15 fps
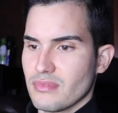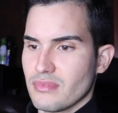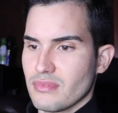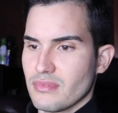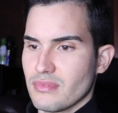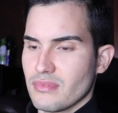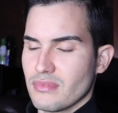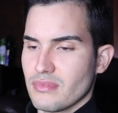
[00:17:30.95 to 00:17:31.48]

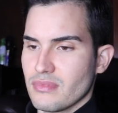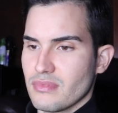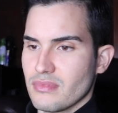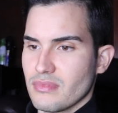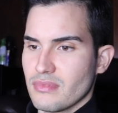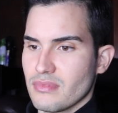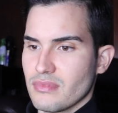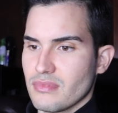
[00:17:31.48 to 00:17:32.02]

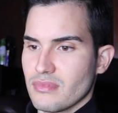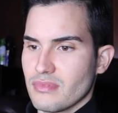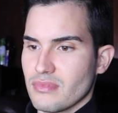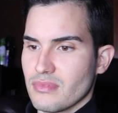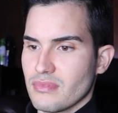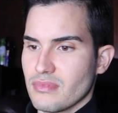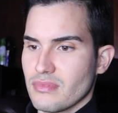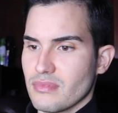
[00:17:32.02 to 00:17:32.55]

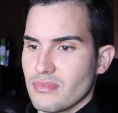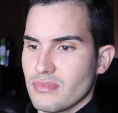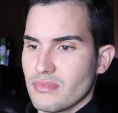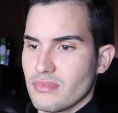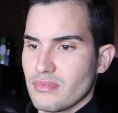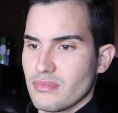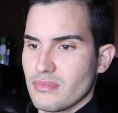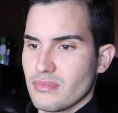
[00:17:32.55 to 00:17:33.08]

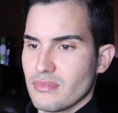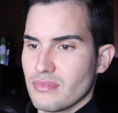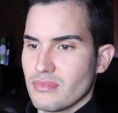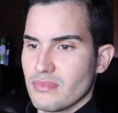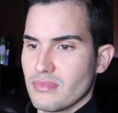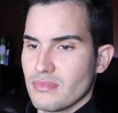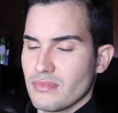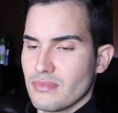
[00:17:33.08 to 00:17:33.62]

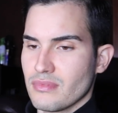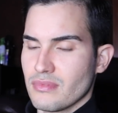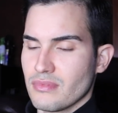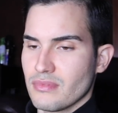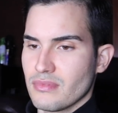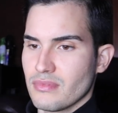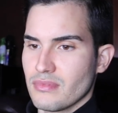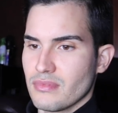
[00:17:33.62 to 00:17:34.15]

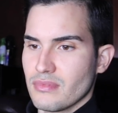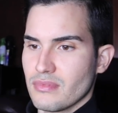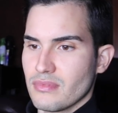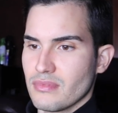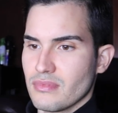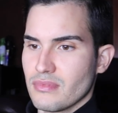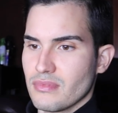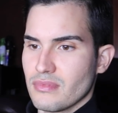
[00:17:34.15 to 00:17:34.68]

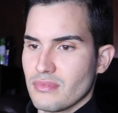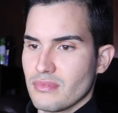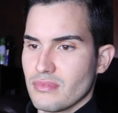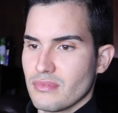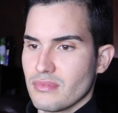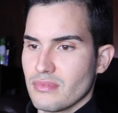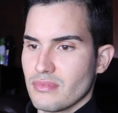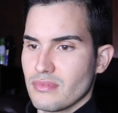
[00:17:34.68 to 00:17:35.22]

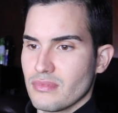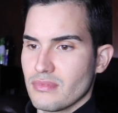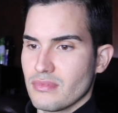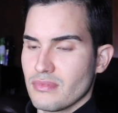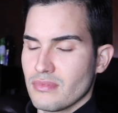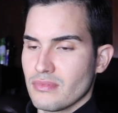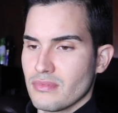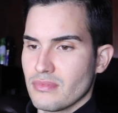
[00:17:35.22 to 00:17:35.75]

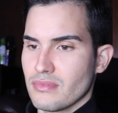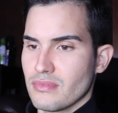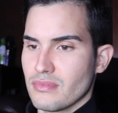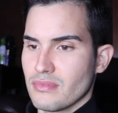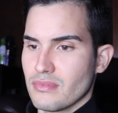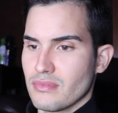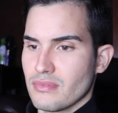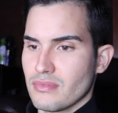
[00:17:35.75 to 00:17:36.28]

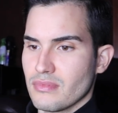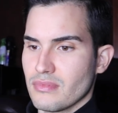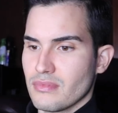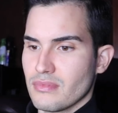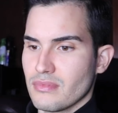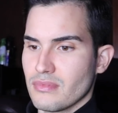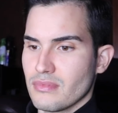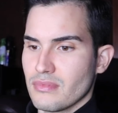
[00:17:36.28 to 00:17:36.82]

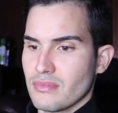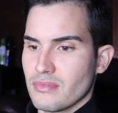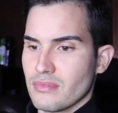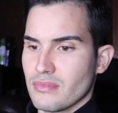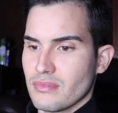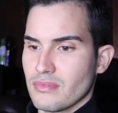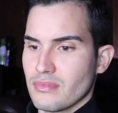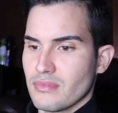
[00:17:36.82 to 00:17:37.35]

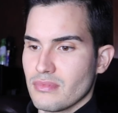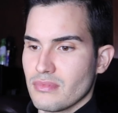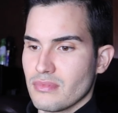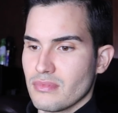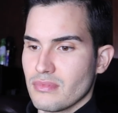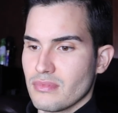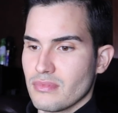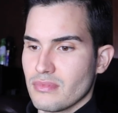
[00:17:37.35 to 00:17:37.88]

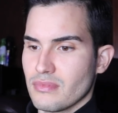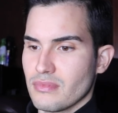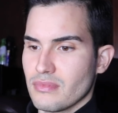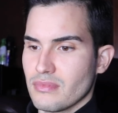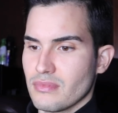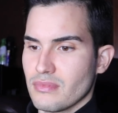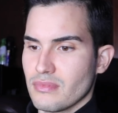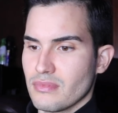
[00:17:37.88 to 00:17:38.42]

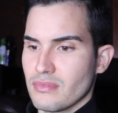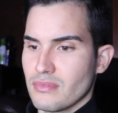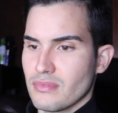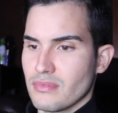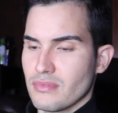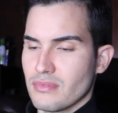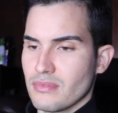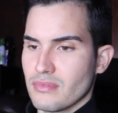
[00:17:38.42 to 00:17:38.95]
(silent)